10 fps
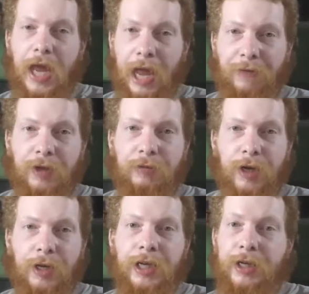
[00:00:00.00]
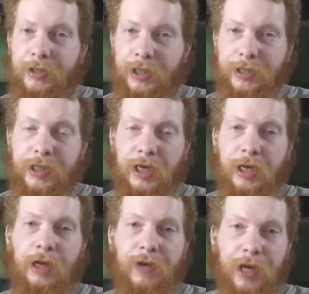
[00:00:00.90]
Everyone needs to take
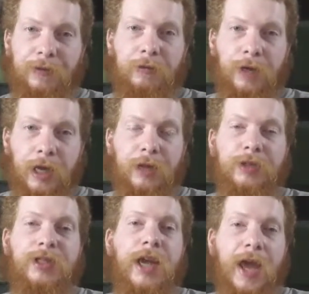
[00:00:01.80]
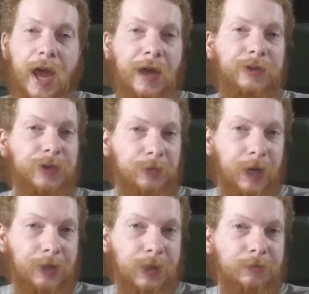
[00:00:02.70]
care of everyone else as
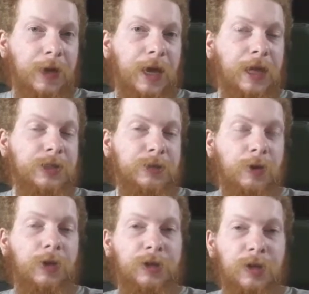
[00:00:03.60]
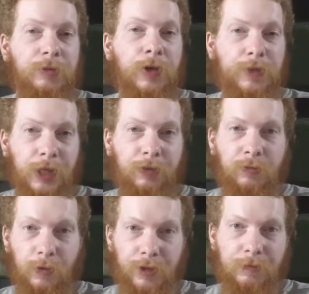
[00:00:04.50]
directed by a small number of
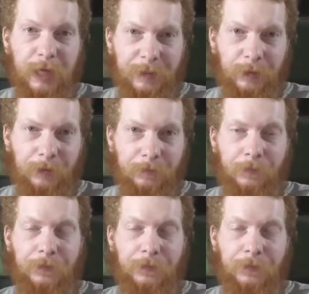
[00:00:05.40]
self-appointed people.